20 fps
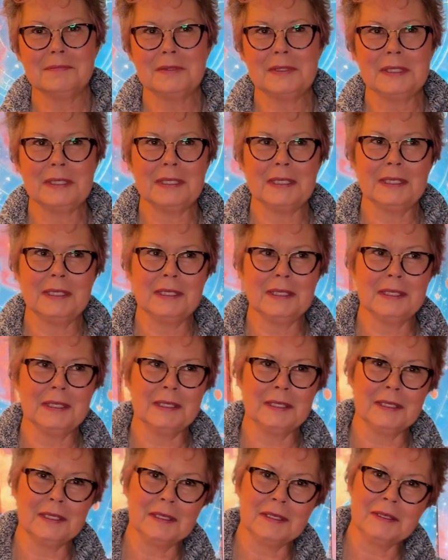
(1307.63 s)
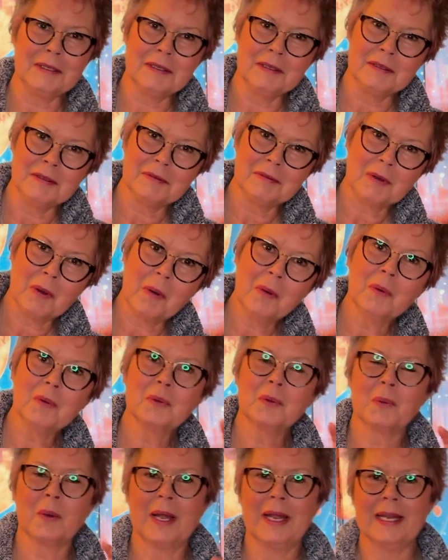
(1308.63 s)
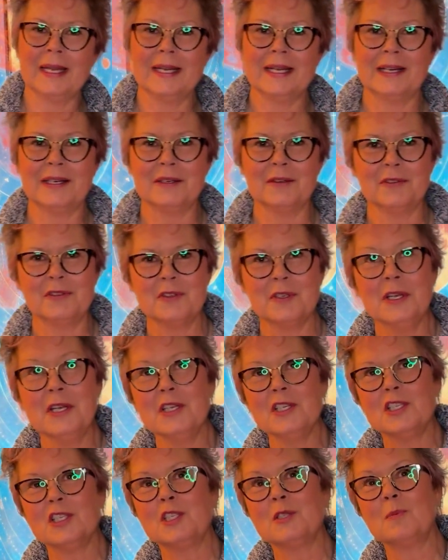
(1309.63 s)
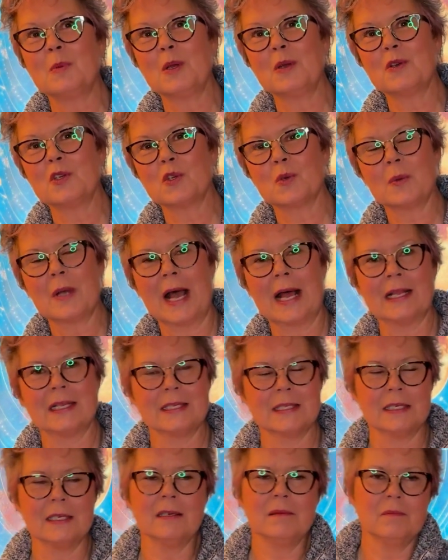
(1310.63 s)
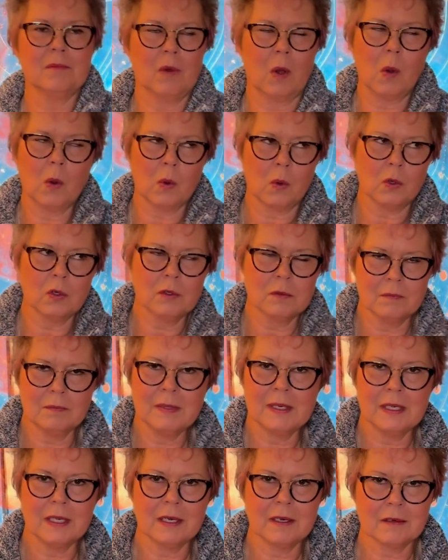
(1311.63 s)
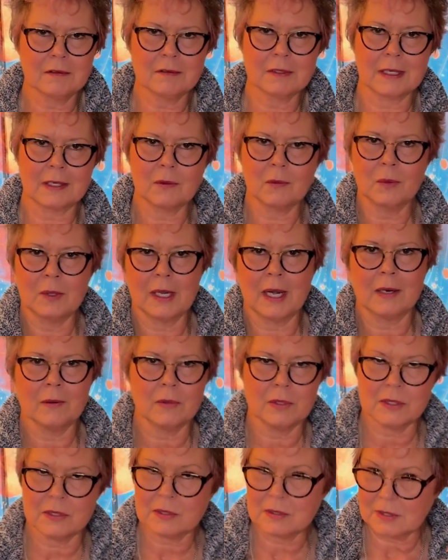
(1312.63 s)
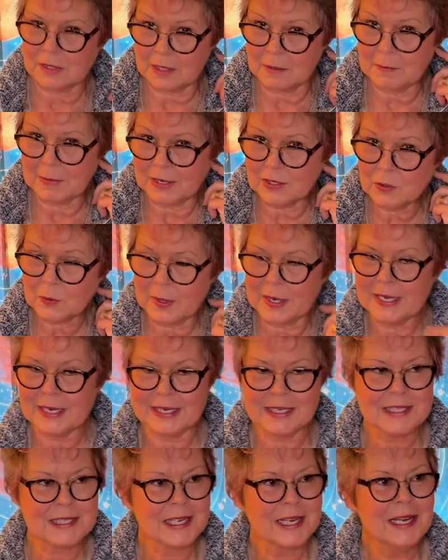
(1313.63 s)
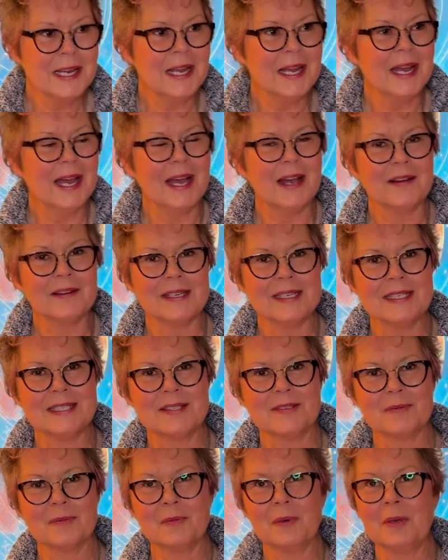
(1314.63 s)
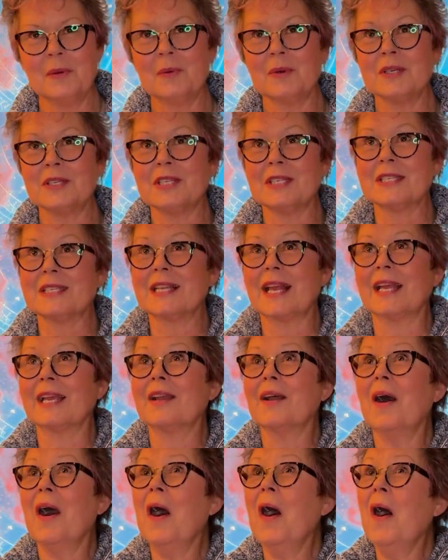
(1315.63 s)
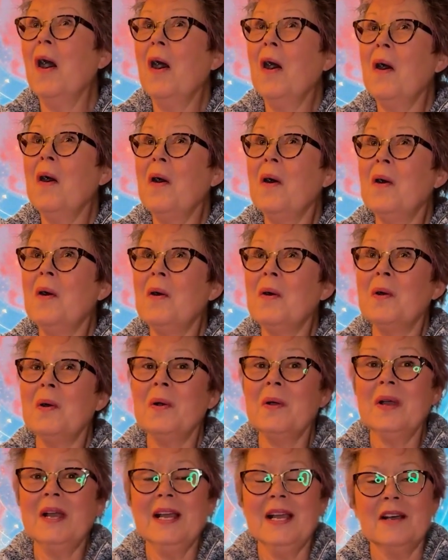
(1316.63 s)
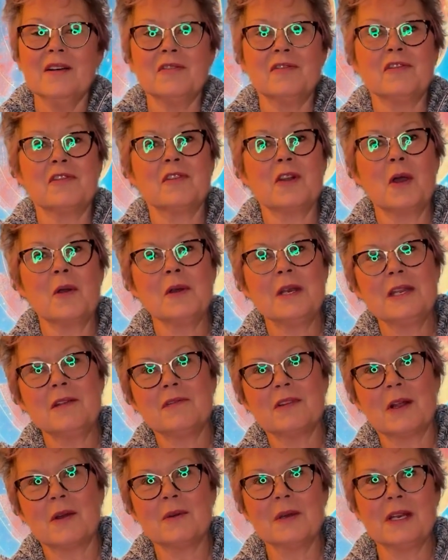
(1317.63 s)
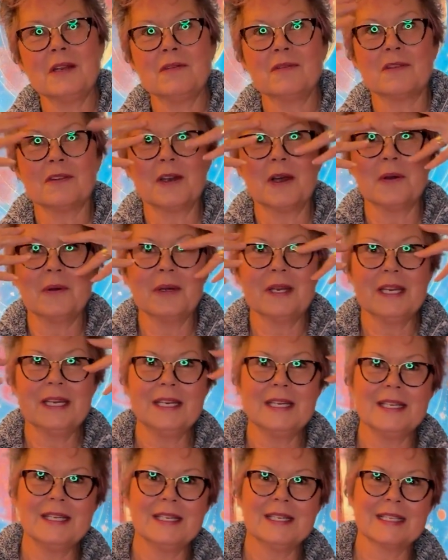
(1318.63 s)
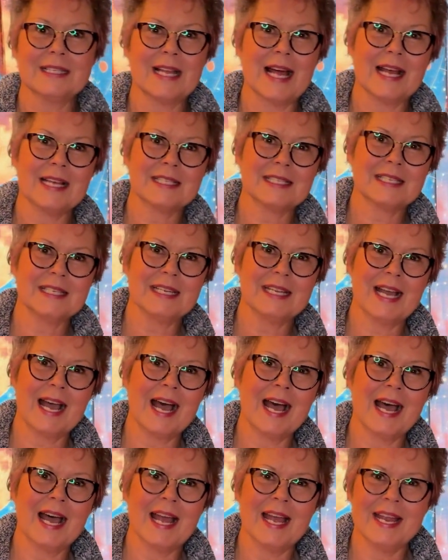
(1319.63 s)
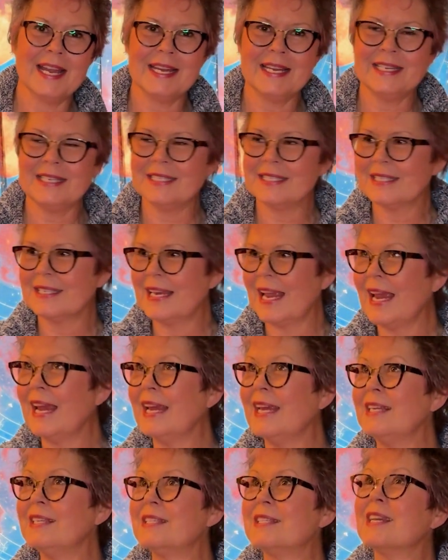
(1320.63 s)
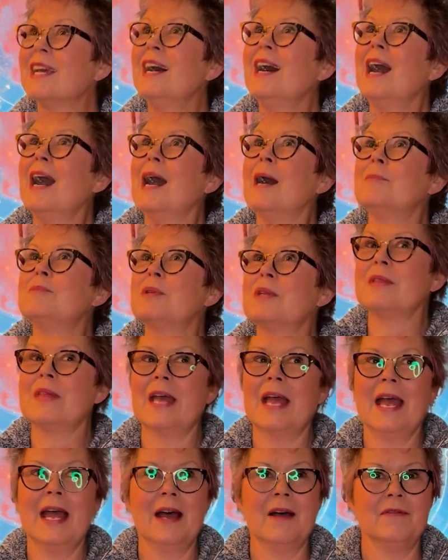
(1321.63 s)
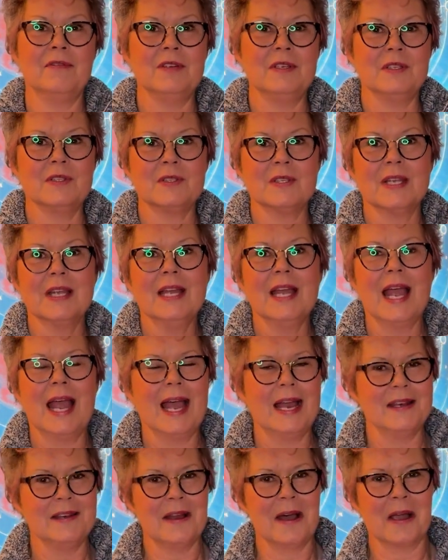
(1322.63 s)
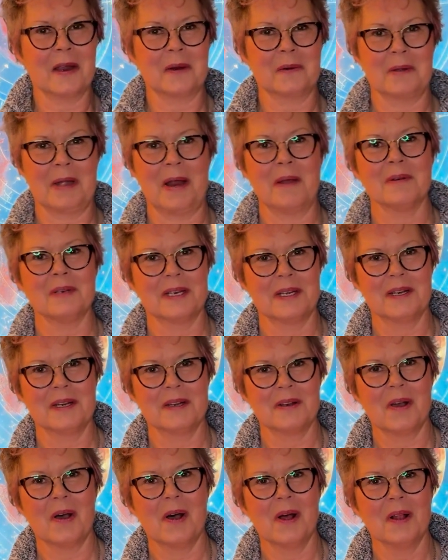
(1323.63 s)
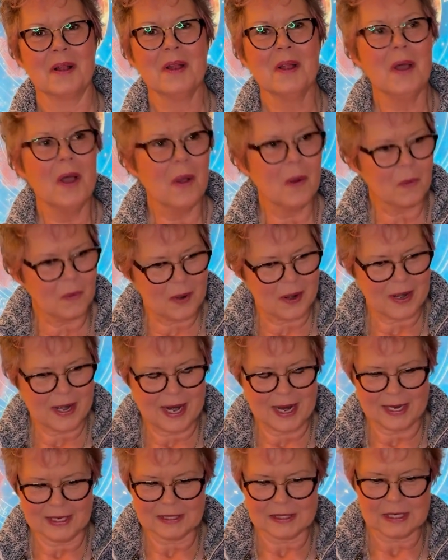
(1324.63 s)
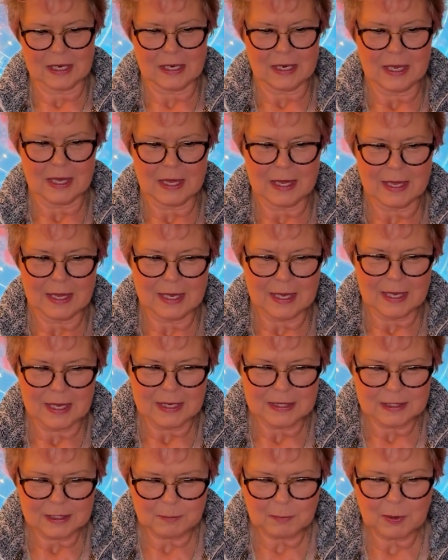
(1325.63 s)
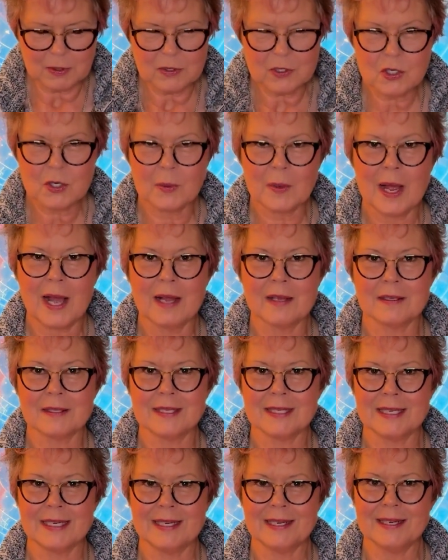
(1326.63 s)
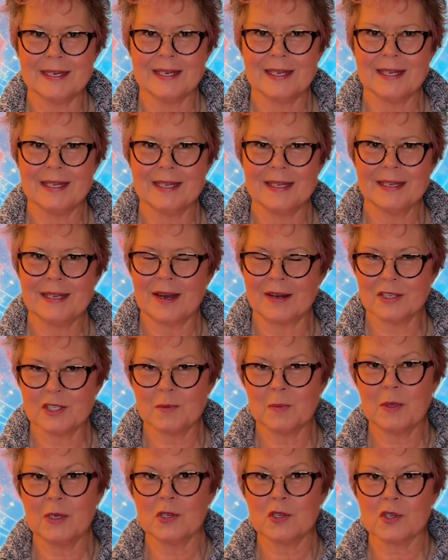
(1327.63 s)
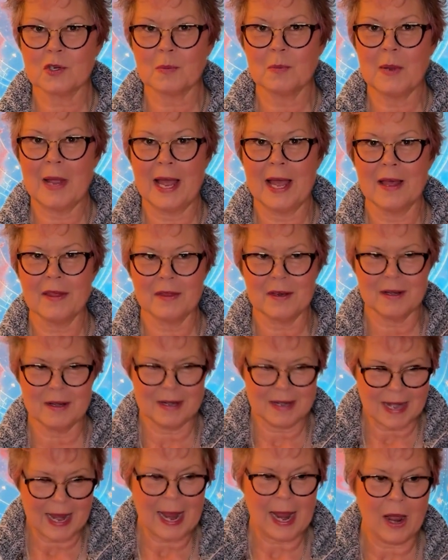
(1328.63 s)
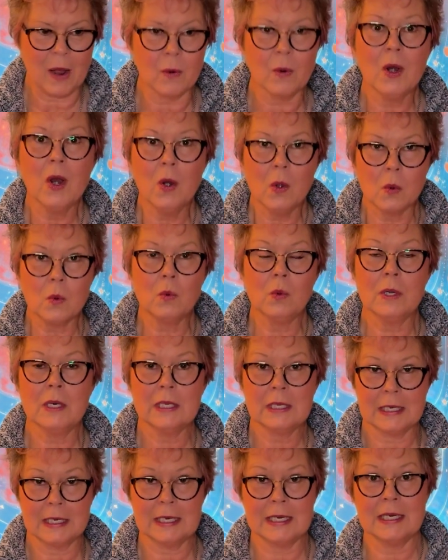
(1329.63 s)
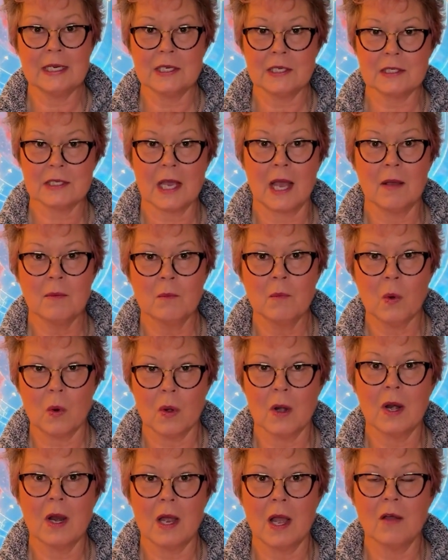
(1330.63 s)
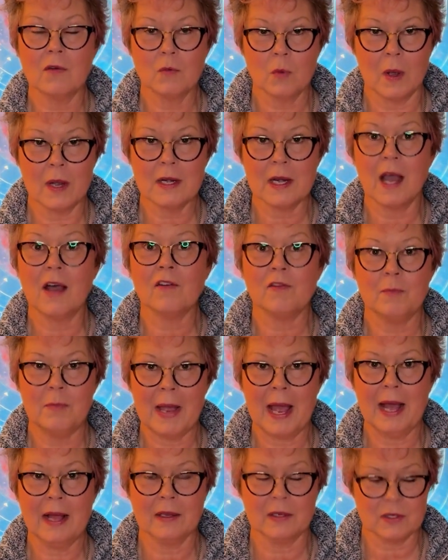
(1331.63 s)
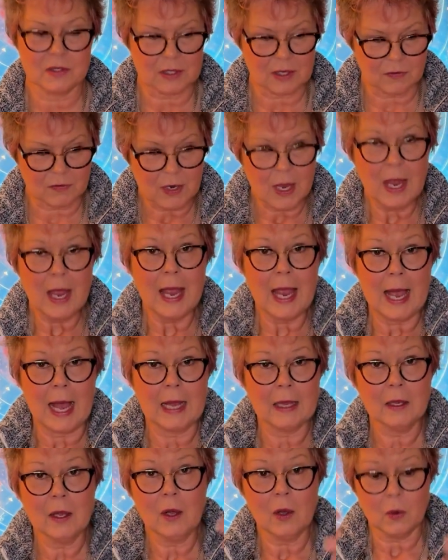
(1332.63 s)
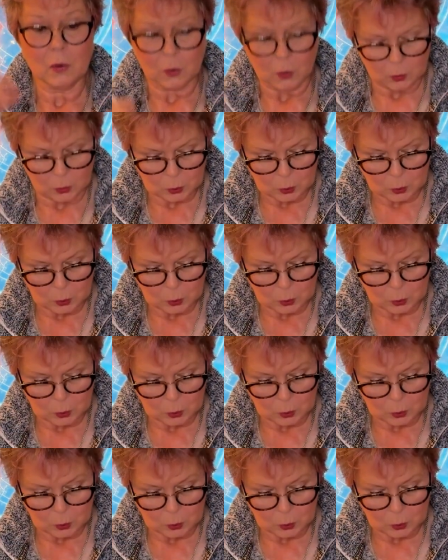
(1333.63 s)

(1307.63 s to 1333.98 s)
the old way of spirituality, old meaning like when I was in my 20s, was we were just like, oh, floaty, floaty, floaty, glassy eyes gazed up the heavens and not grounded at all. Whereas spirituality, our spiritual path now really is more of one of balance, of hello,